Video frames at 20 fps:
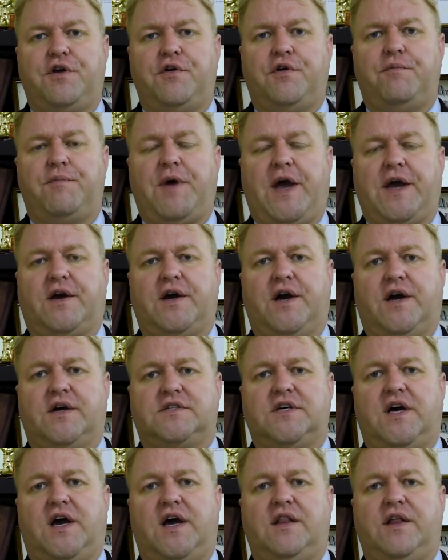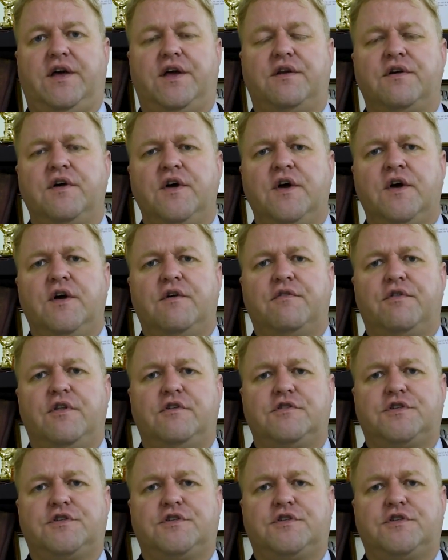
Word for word: here in Bangkok, Thailand. For